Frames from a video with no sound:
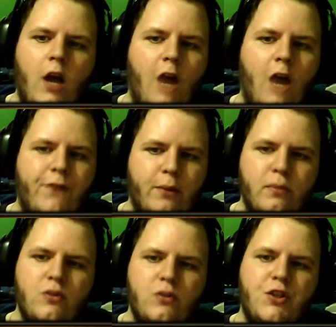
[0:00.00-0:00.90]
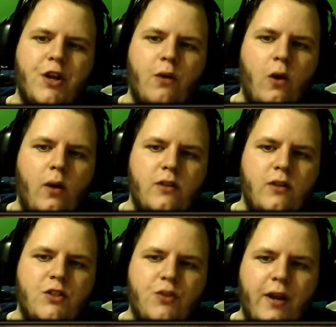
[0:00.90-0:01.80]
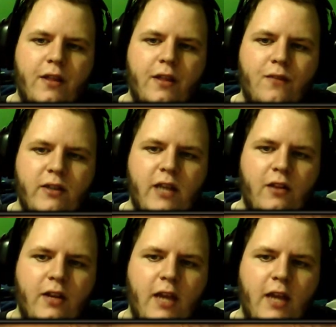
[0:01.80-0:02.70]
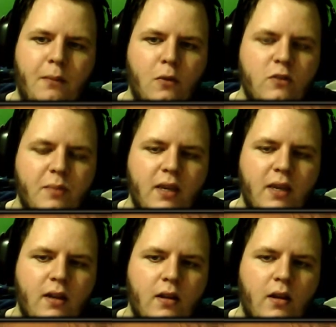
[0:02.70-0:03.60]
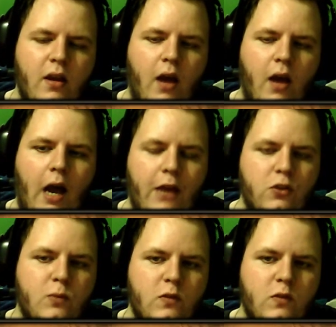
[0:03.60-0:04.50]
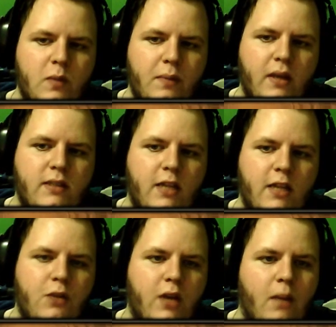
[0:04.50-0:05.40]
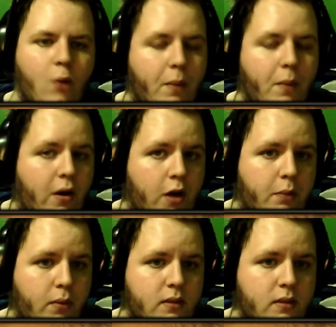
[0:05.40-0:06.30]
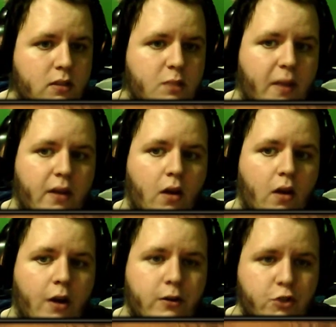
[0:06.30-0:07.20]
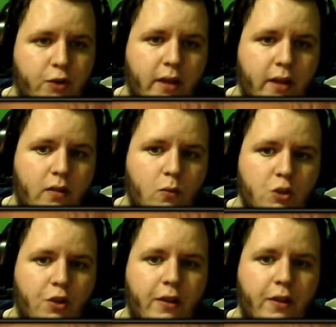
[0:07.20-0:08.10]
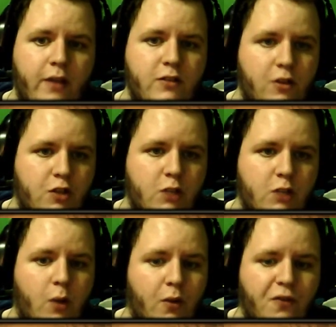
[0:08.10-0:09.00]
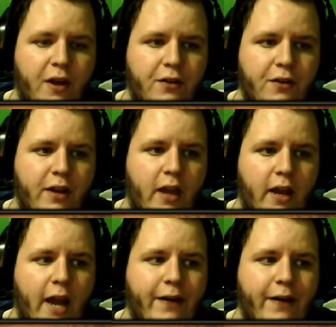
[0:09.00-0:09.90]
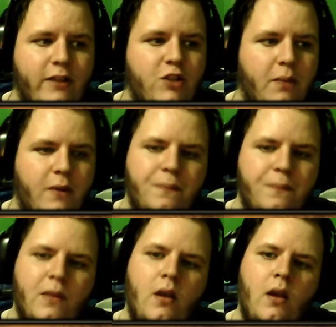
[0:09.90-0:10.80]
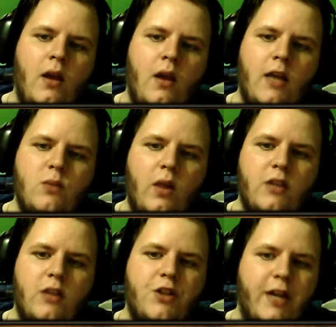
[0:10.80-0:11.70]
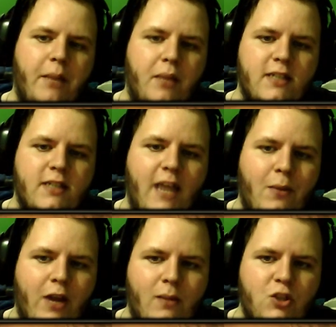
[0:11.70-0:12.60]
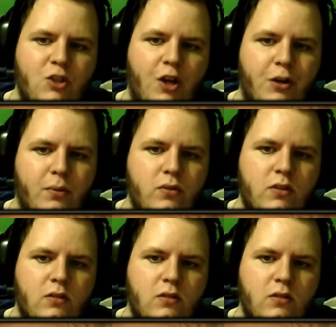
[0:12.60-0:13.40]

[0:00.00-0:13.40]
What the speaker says: For your boots, you're going to run on strength, vitality, and move speed. I use move speed because then you can get more Paragon points to spend on your strength, which will then synergize well with Finery and Akrat's Champion. As well as you're going to get Blessed Hammer damage on your boots.